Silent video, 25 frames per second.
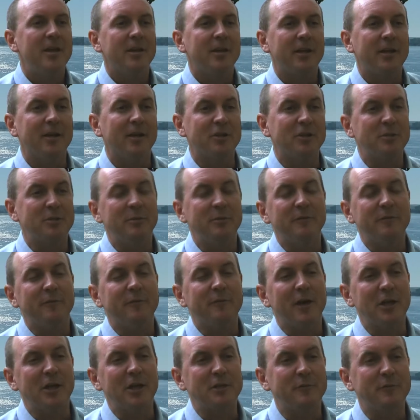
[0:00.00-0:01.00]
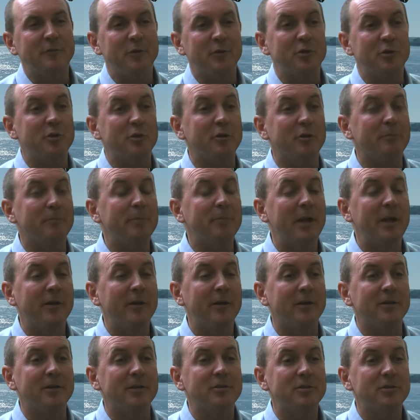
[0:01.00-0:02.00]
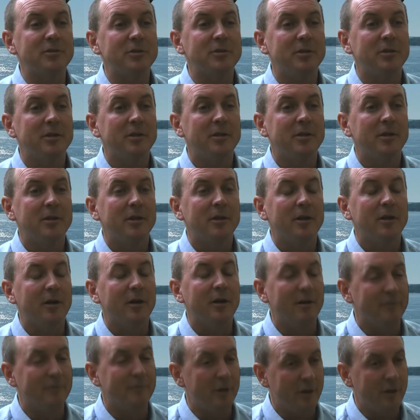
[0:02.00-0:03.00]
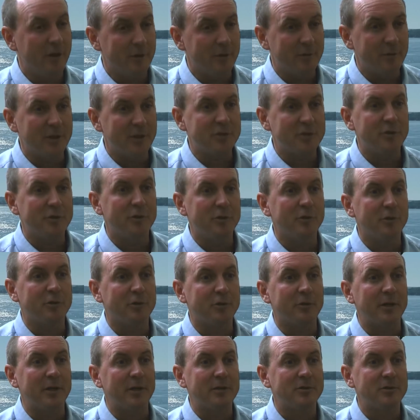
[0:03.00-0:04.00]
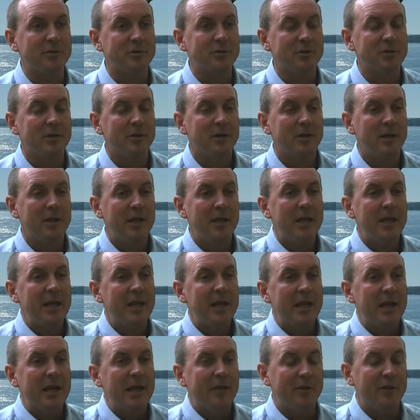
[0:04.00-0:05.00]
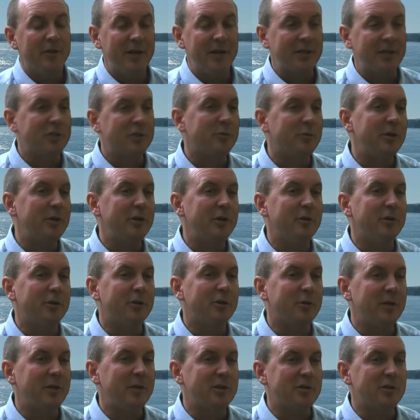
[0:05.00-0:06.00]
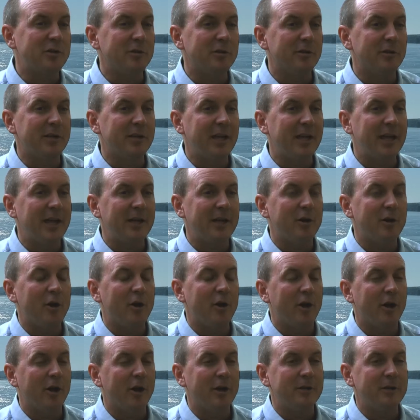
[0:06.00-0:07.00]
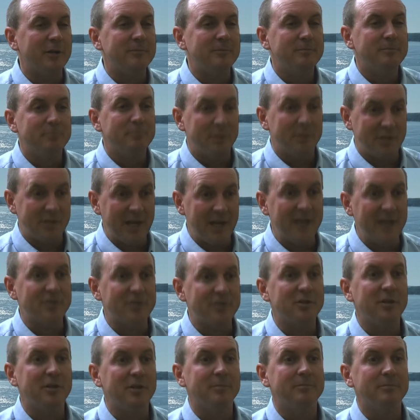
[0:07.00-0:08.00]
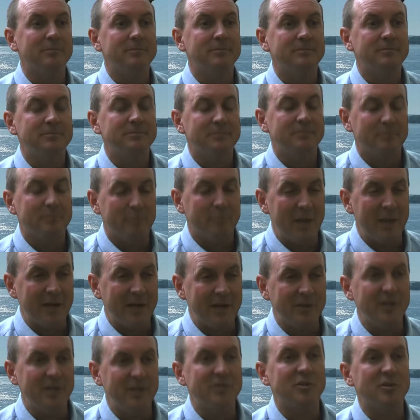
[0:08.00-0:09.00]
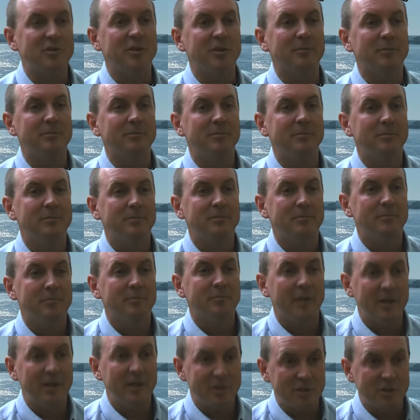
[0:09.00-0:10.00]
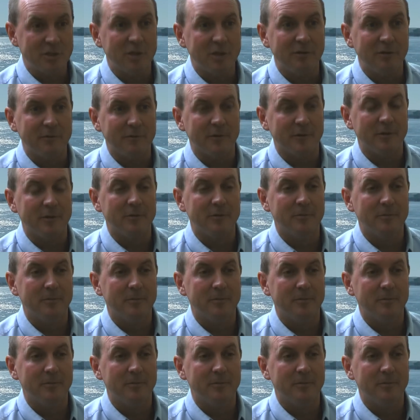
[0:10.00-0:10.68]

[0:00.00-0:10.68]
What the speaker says: Calcium and phosphorus are the parents of all the rest of the nutrients. The next three nutrients to look at are potassium, magnesium, and sulfur.